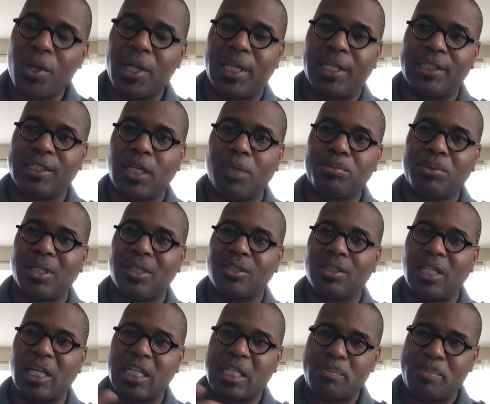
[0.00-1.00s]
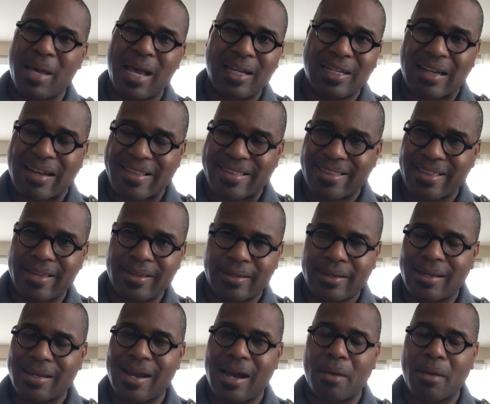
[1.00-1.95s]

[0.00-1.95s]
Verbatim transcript: It has helped us to expand our thinking,